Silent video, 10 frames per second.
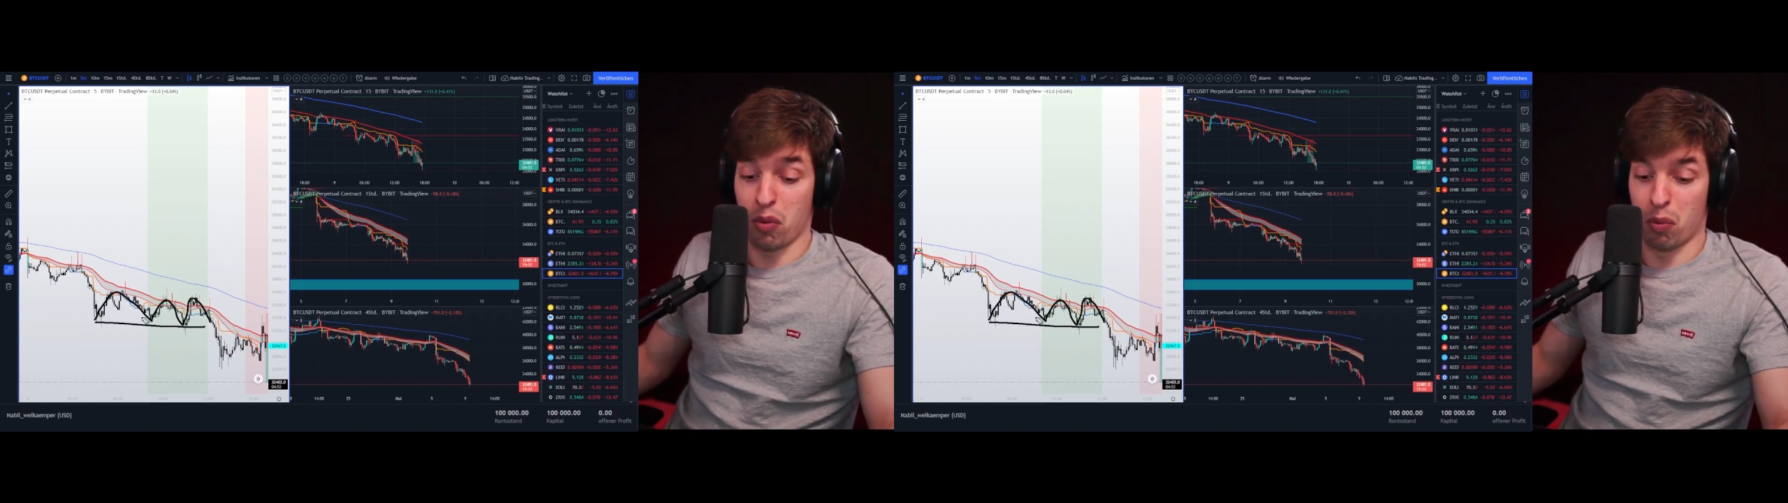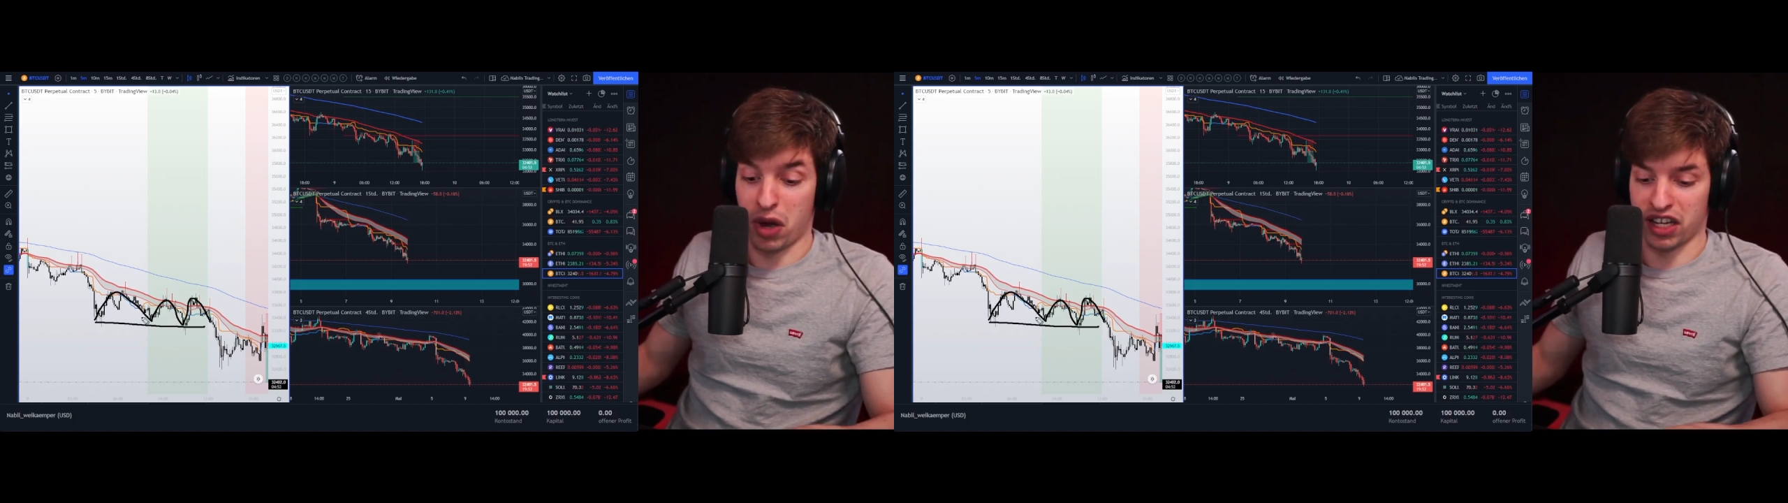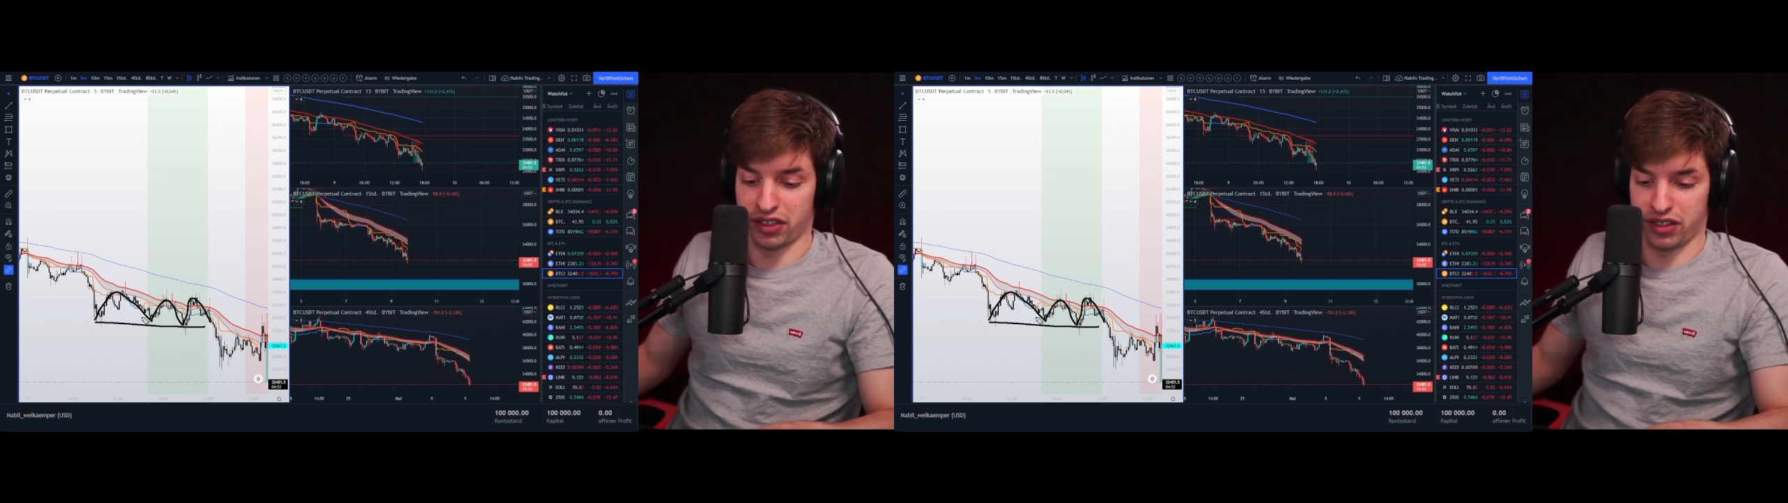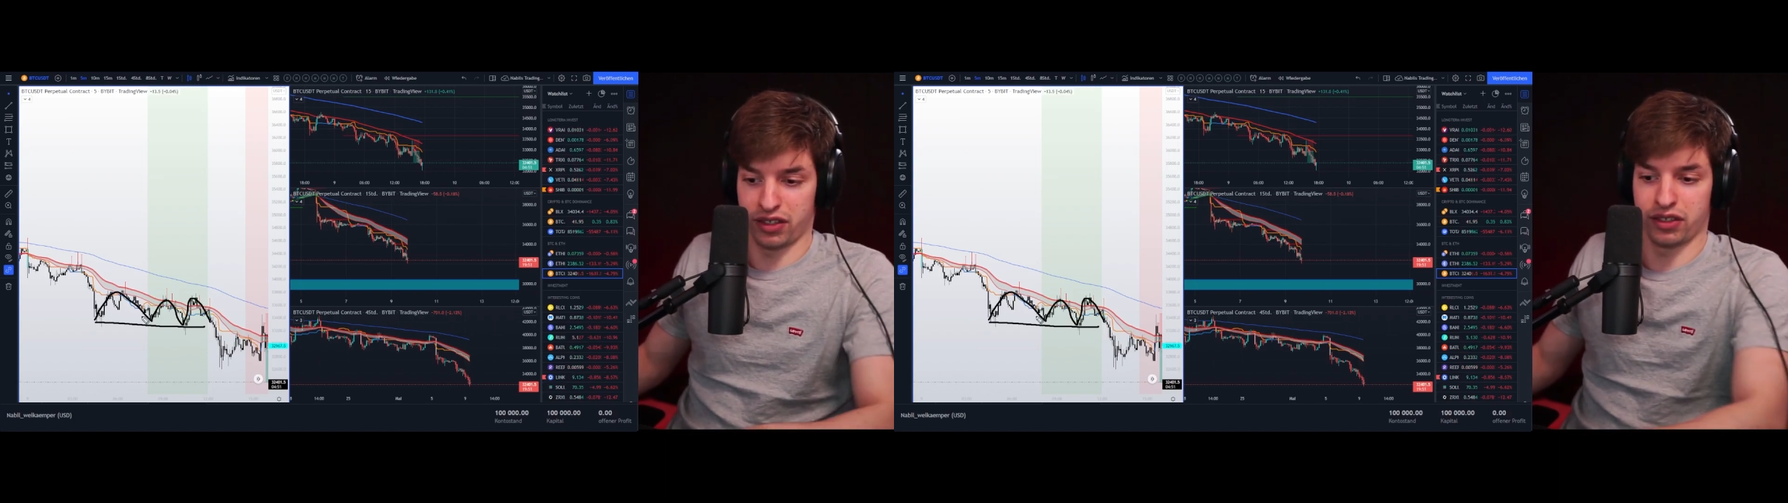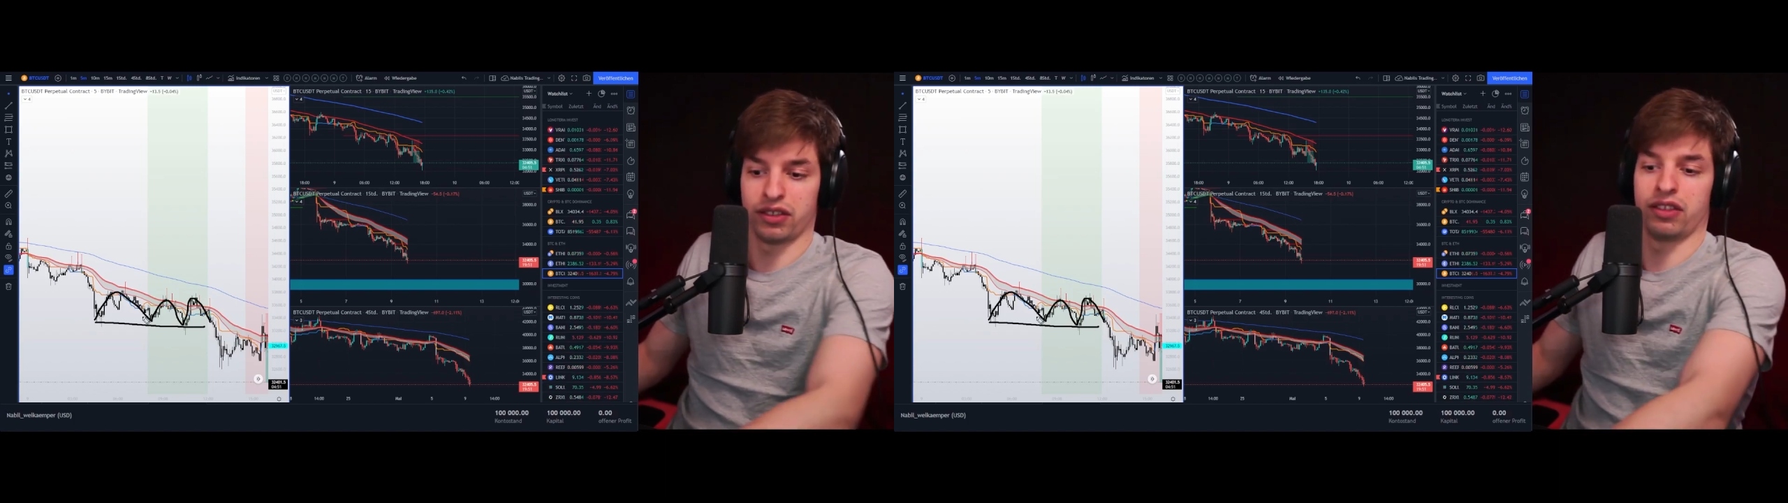but
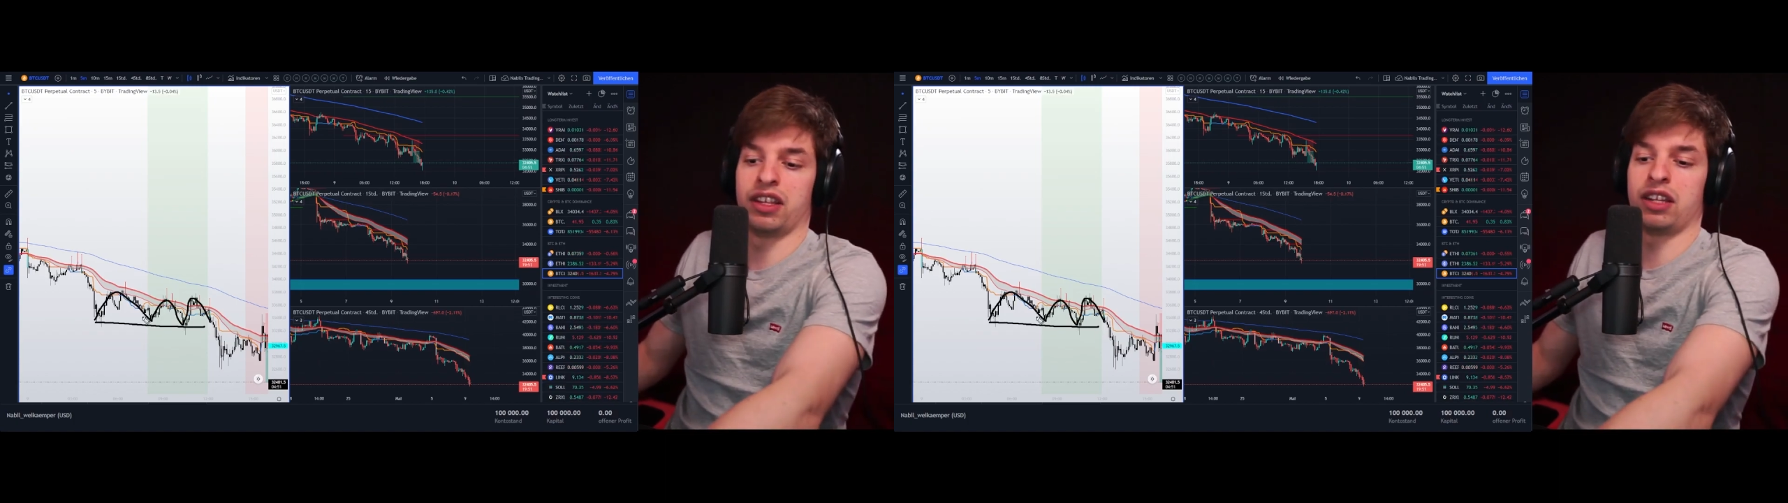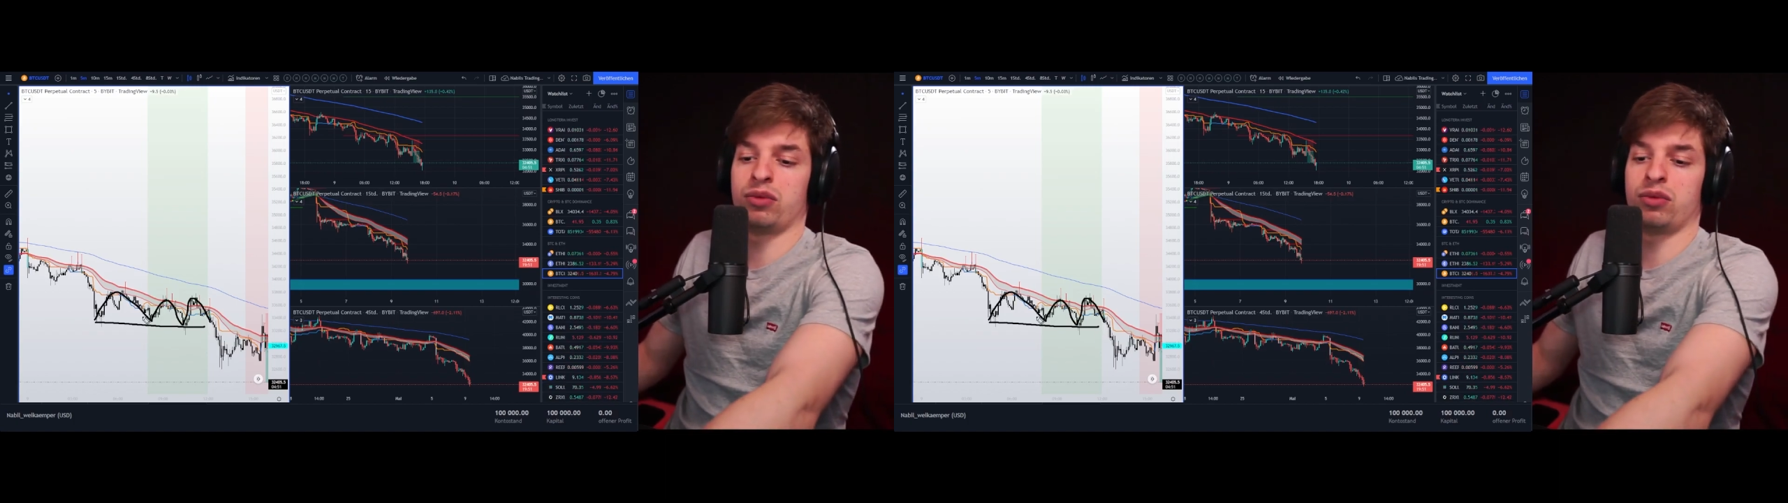then we